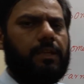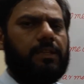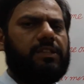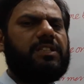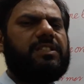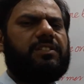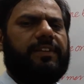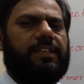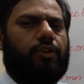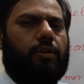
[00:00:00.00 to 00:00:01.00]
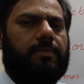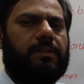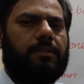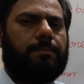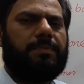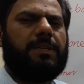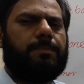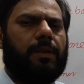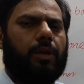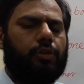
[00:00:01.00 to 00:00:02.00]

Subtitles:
This is very common. People,